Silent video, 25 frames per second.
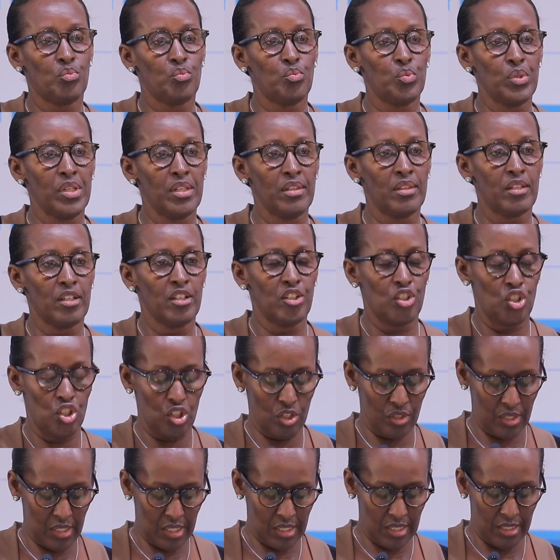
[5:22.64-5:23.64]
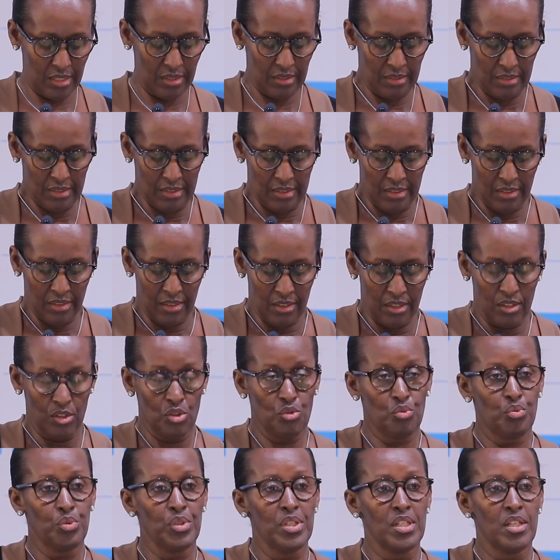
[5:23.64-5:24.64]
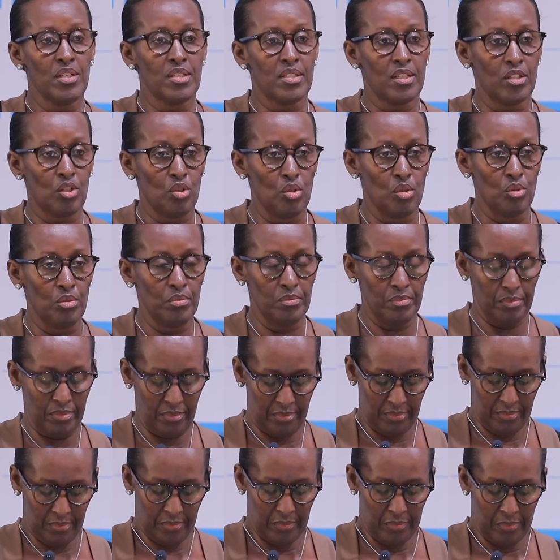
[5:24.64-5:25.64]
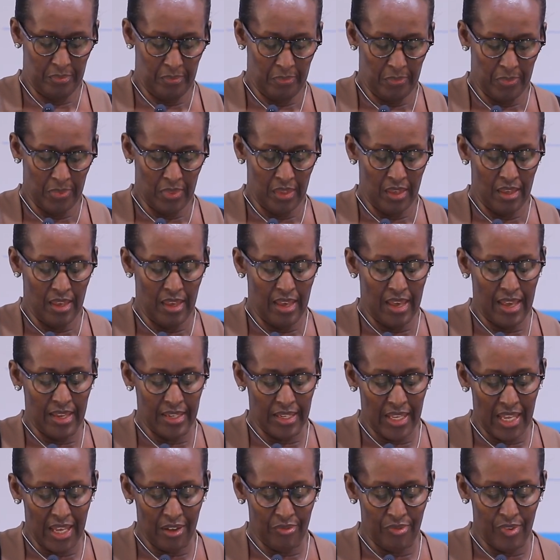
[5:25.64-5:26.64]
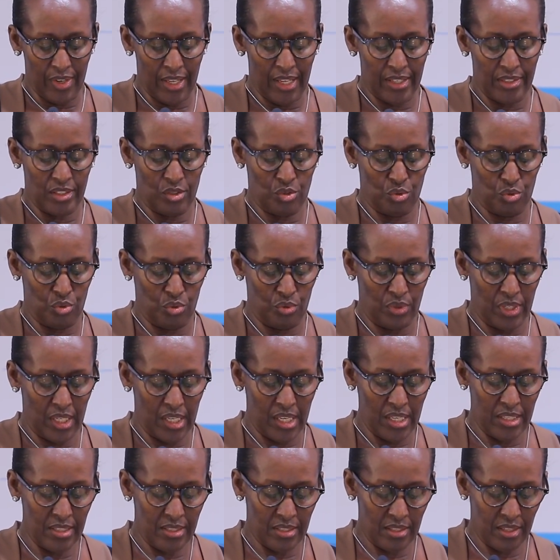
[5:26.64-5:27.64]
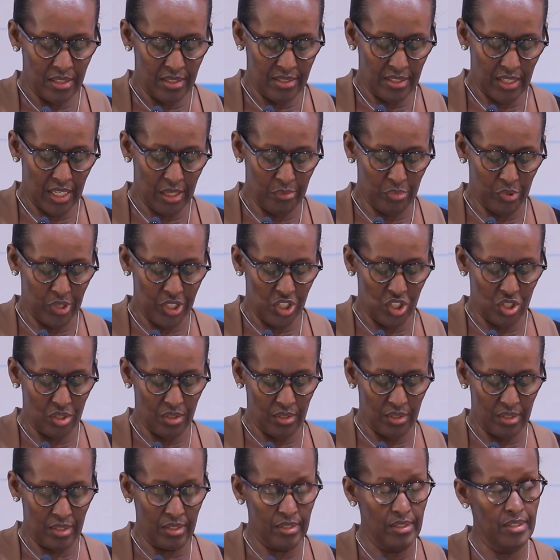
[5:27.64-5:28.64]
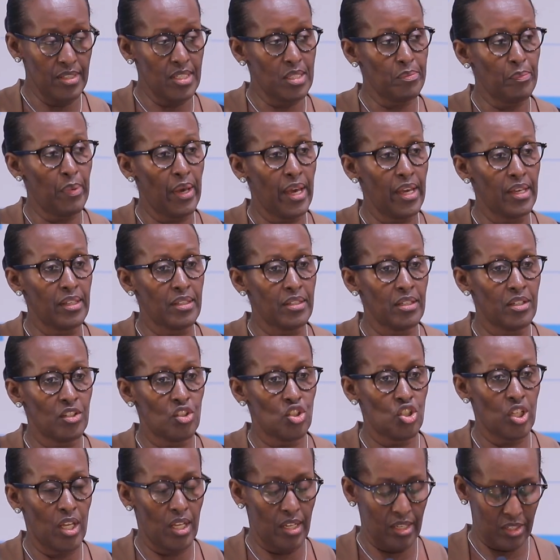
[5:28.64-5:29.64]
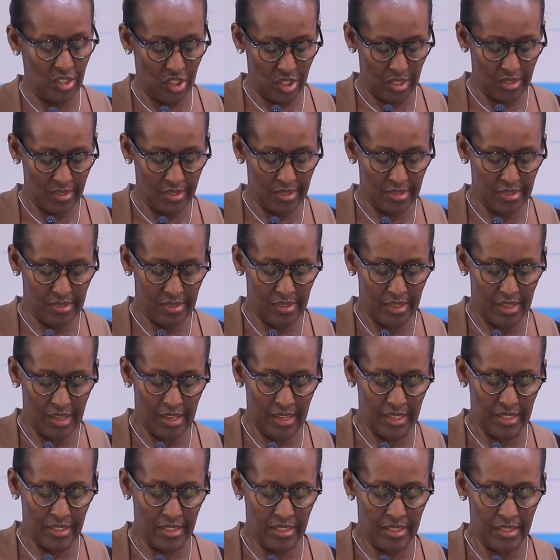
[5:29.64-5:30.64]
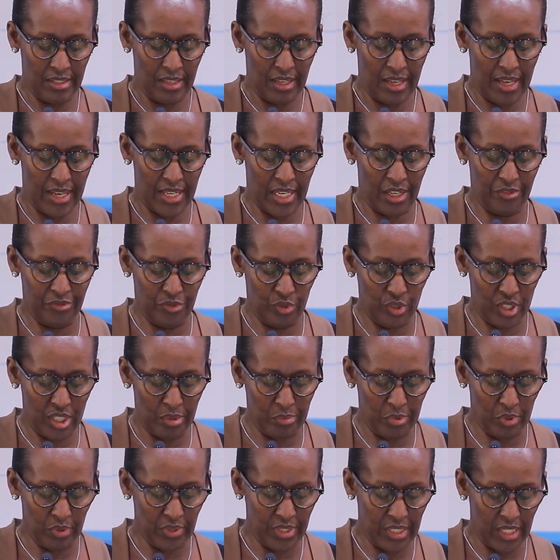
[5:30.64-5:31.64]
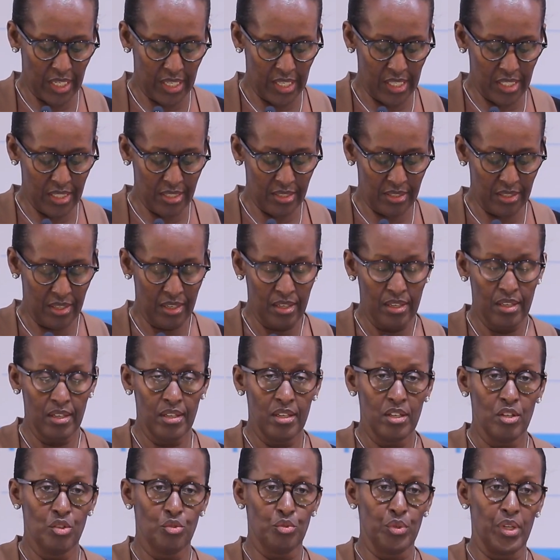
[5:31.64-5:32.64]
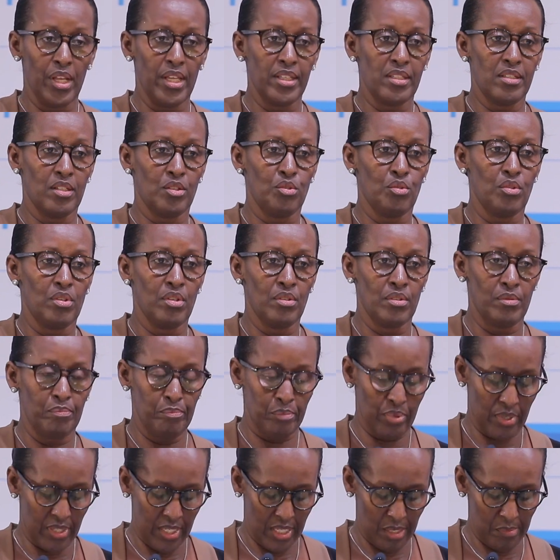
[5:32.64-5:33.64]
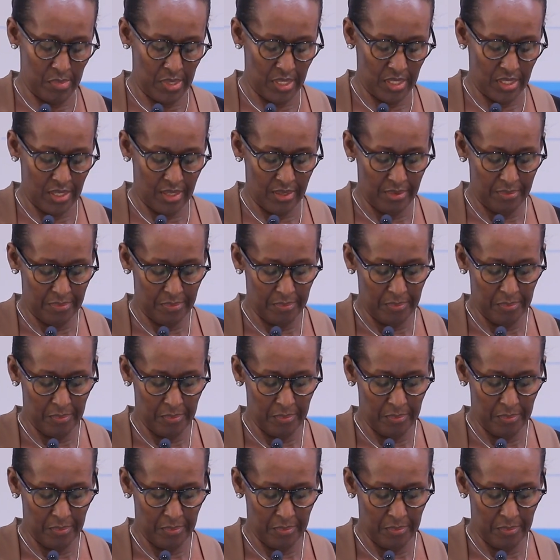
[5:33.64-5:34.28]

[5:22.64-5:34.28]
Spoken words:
with a journey 3 years ago and have led to today's celebration despite challenges and unavoidable delays related to the pandemic.